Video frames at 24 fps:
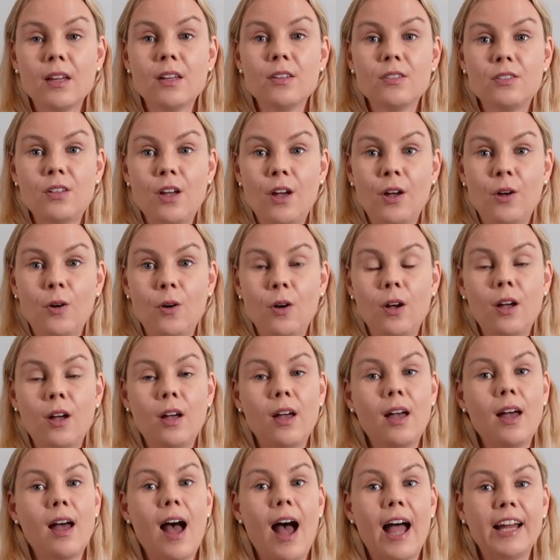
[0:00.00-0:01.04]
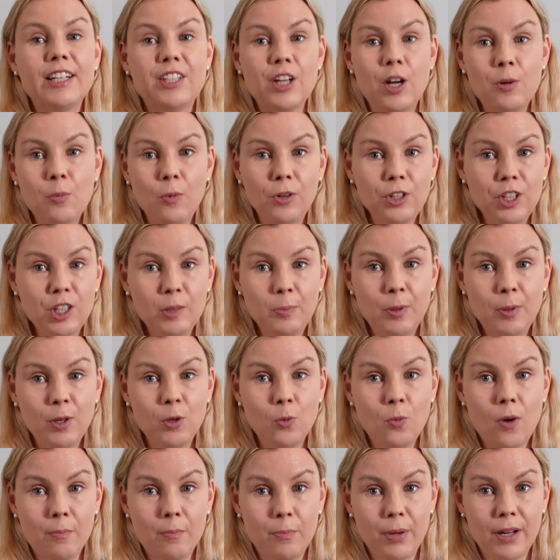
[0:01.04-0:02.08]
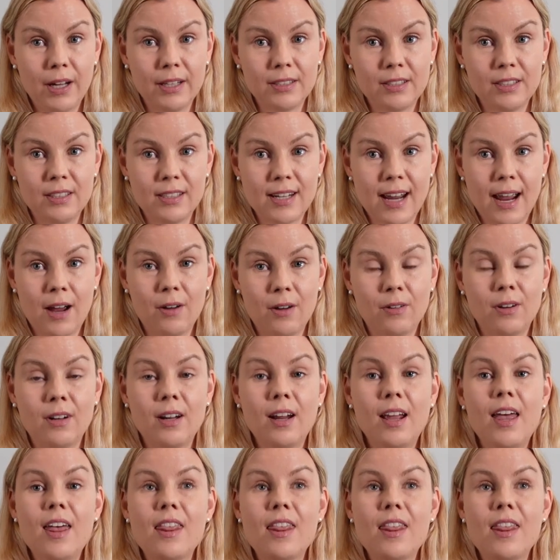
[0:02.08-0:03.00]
So I don't want you to put person down.